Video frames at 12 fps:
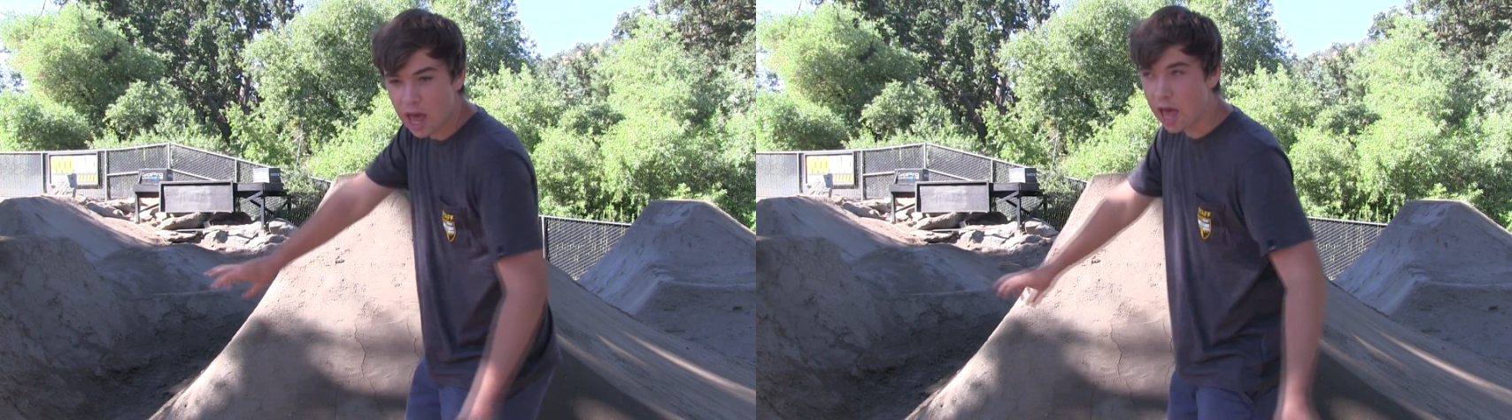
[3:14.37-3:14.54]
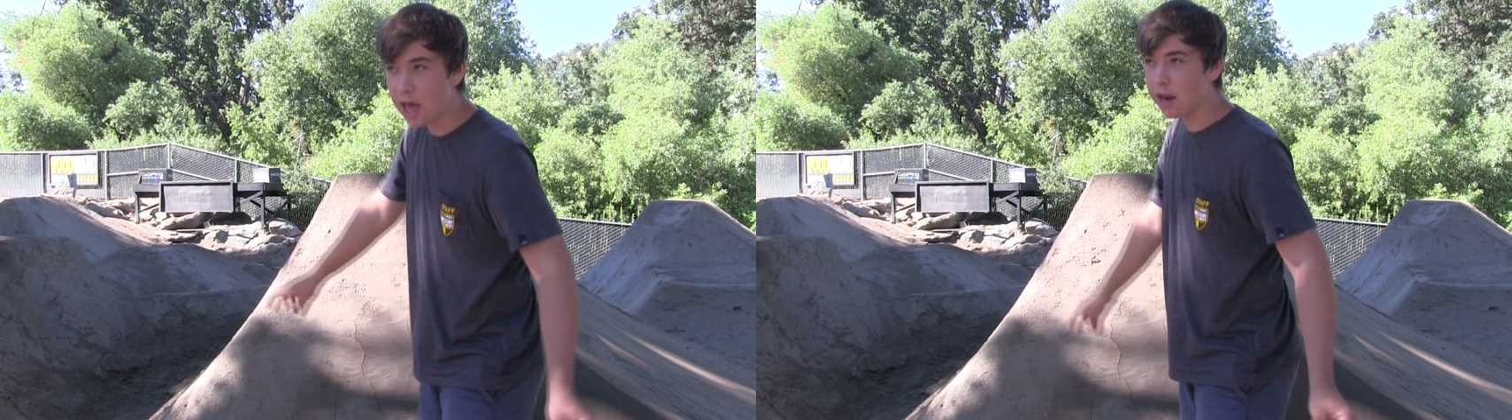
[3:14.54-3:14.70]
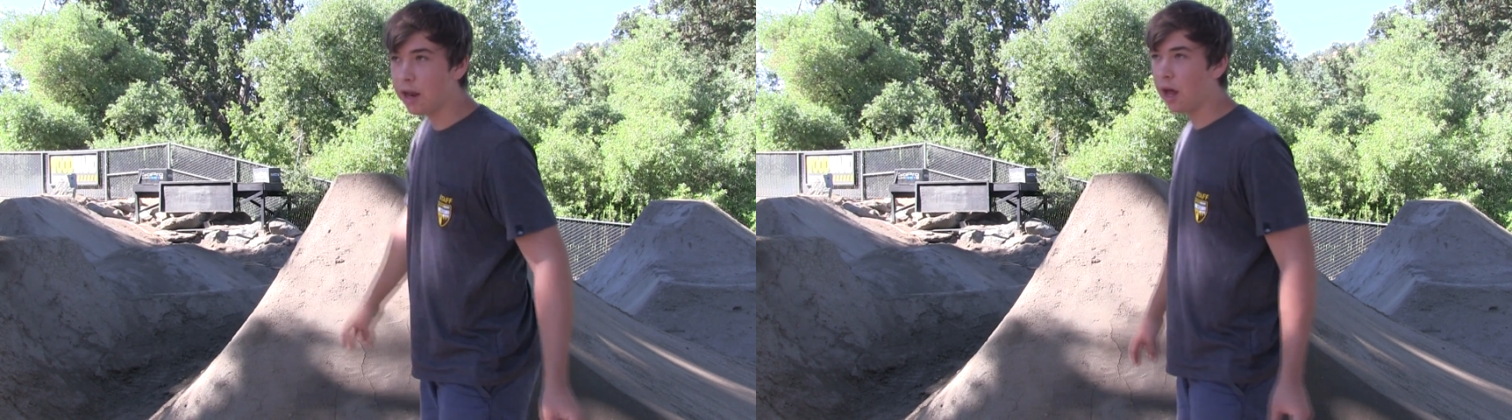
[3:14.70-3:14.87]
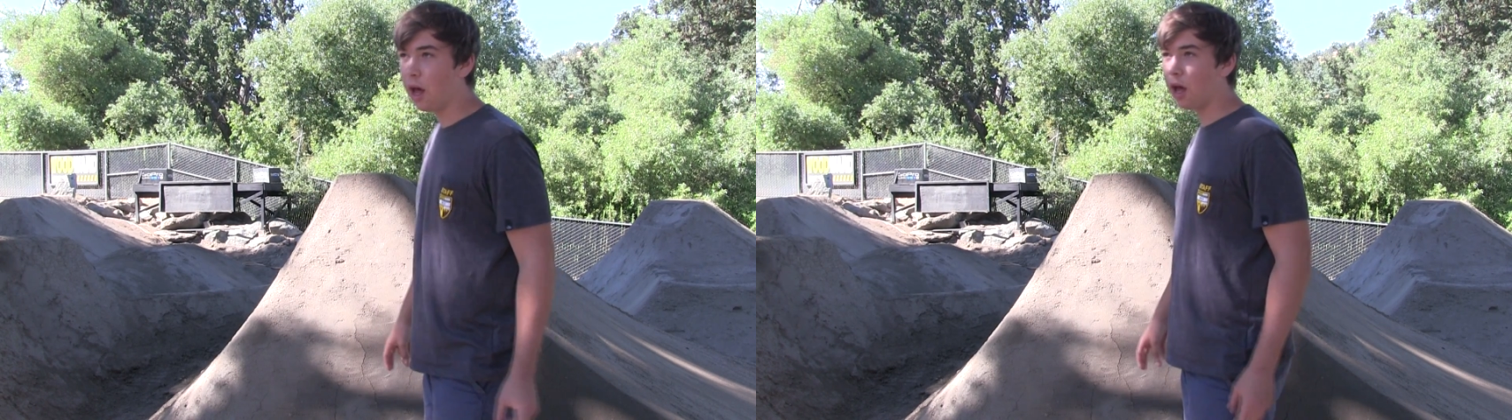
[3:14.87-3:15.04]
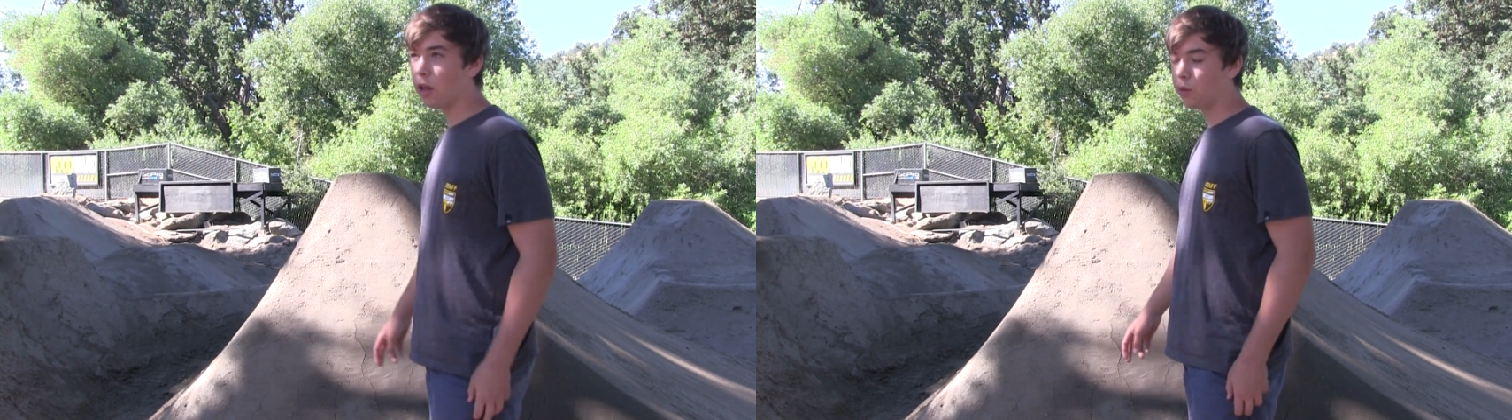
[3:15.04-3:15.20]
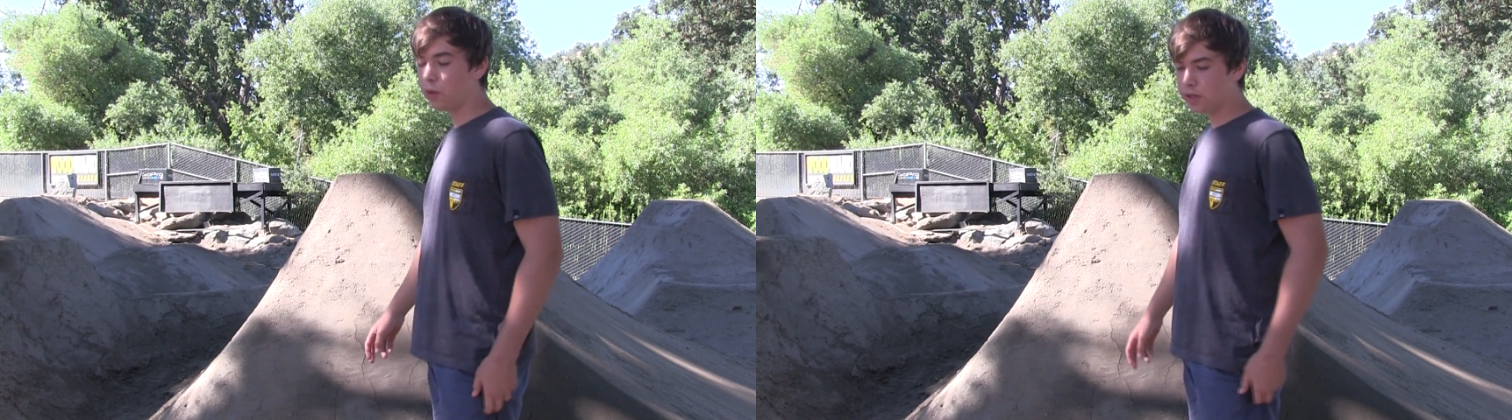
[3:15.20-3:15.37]
And
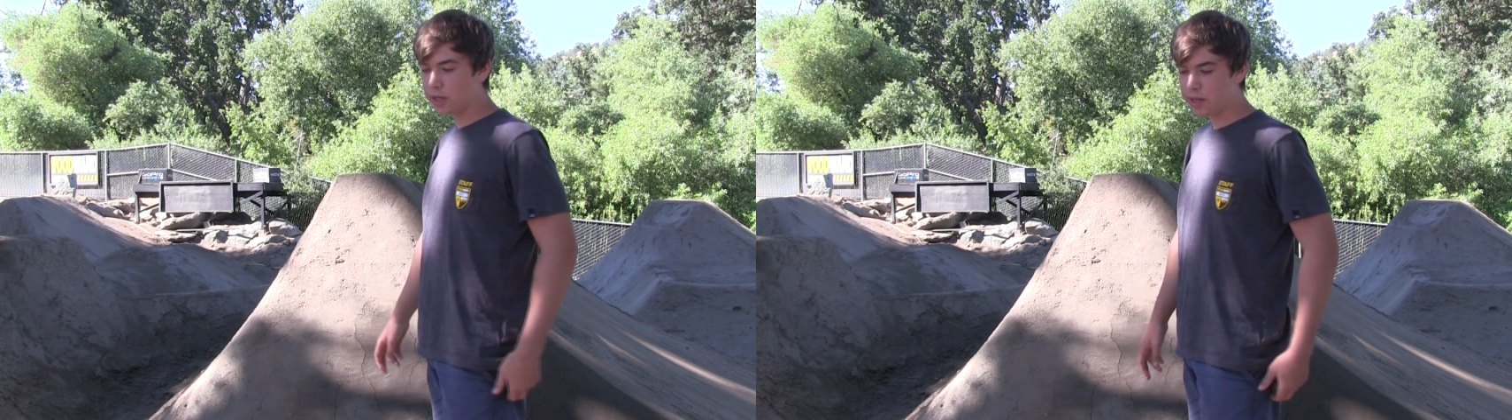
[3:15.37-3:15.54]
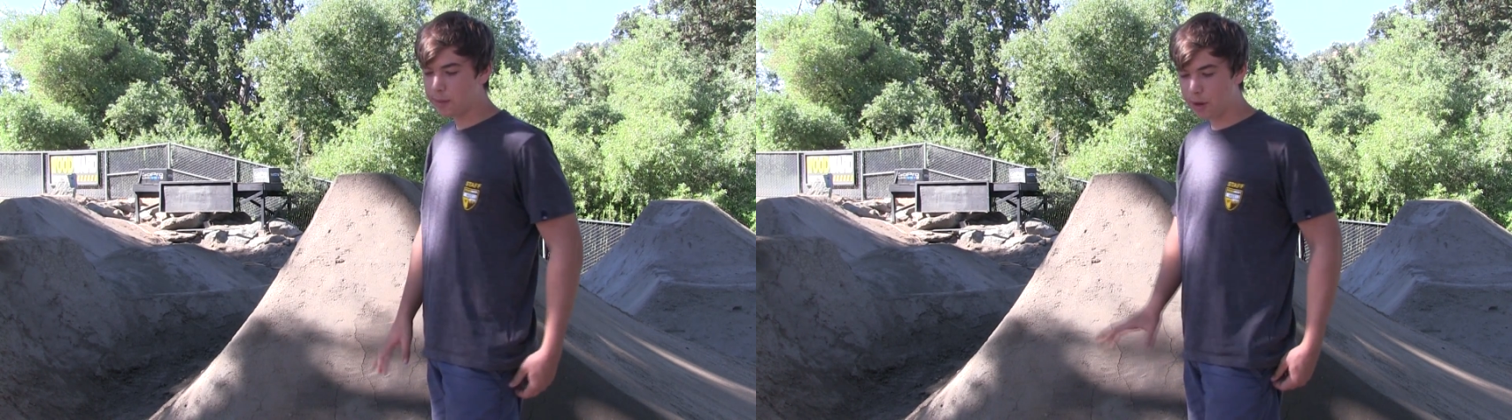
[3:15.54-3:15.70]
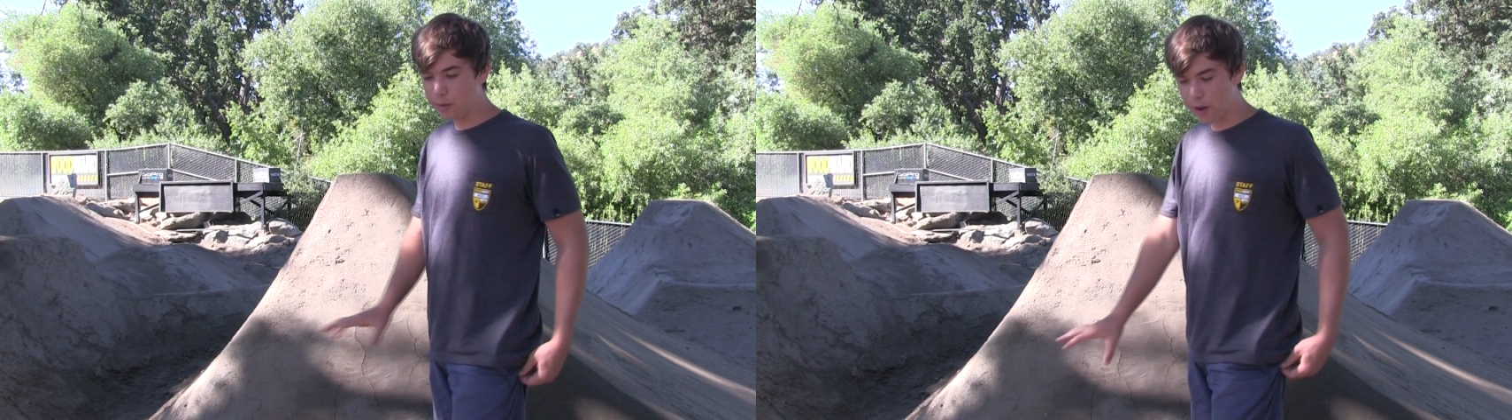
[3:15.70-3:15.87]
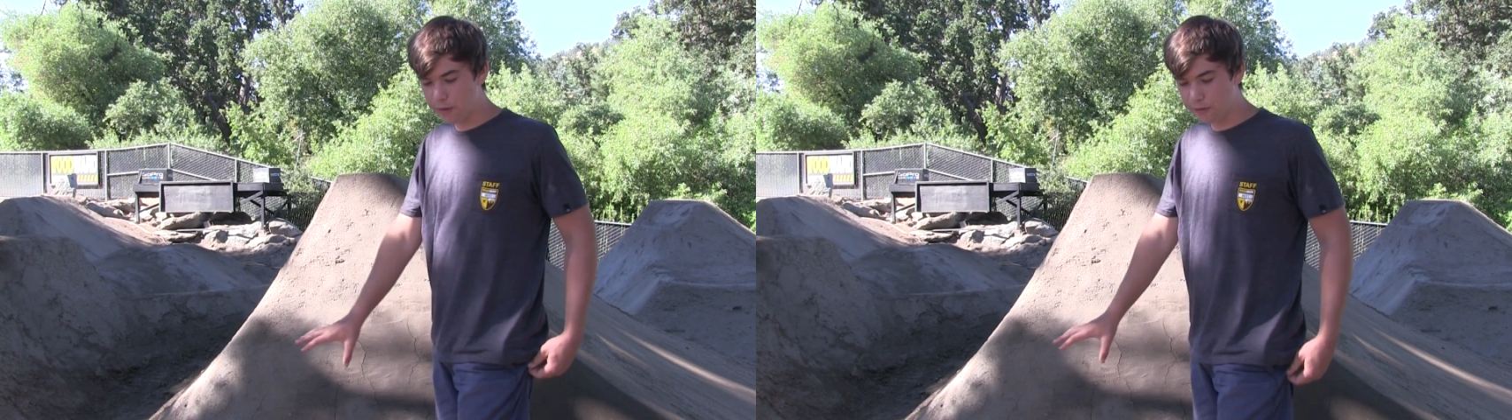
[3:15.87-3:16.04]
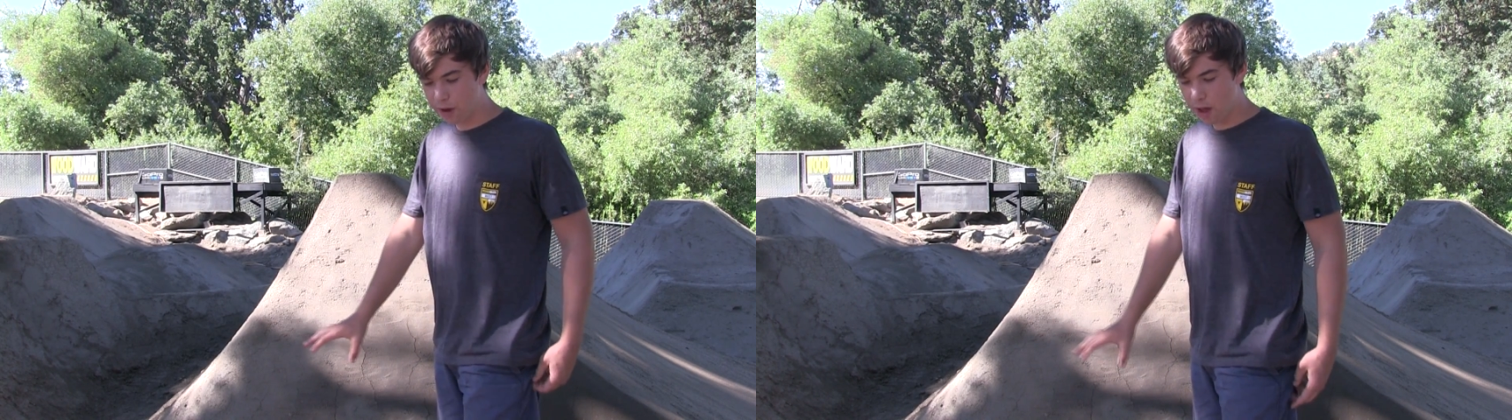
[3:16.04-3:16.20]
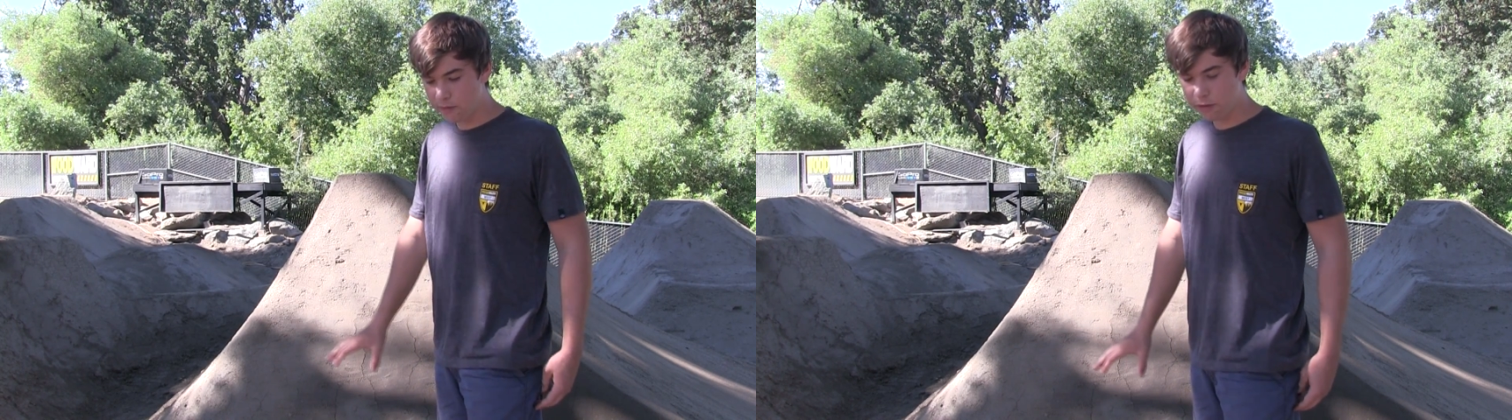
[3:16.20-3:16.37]
the reason I take my right
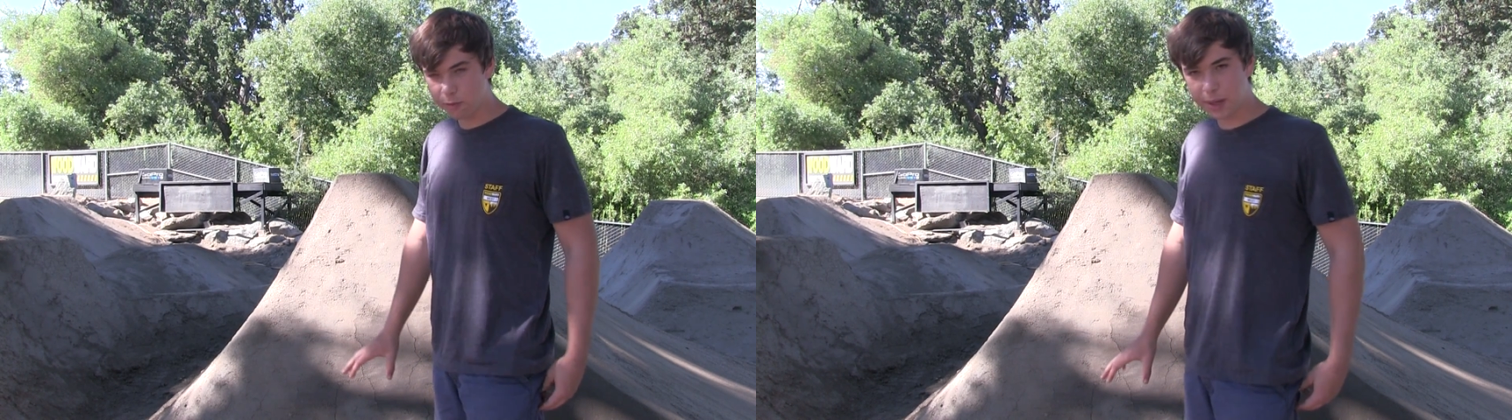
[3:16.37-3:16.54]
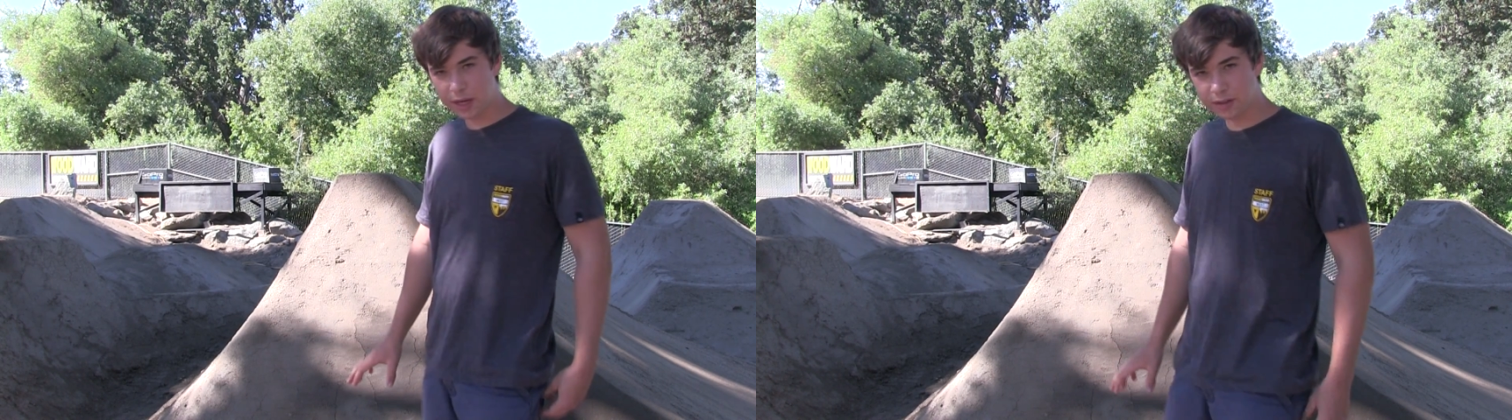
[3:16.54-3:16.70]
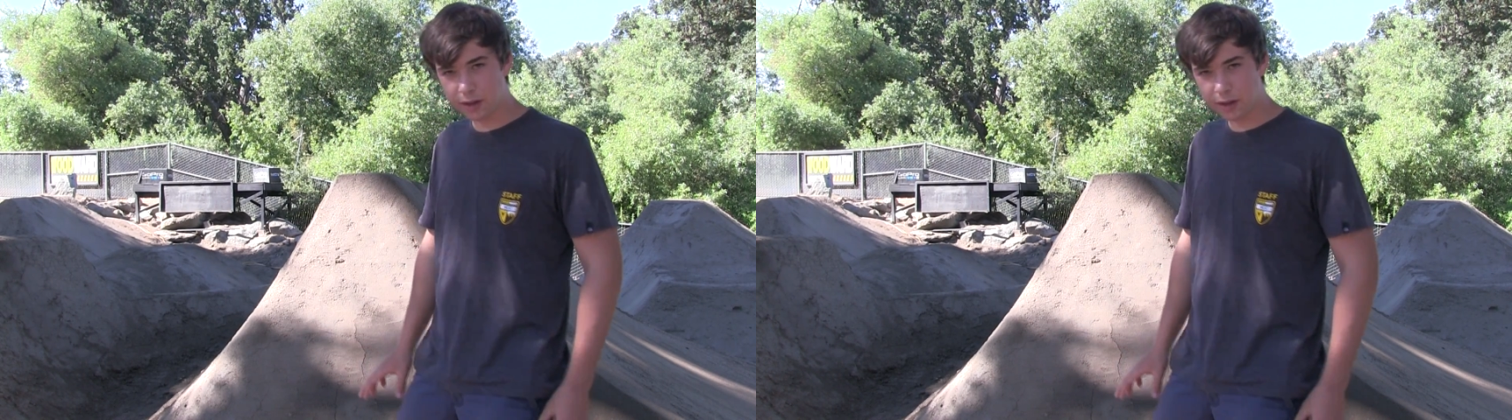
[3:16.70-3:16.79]
foot off is because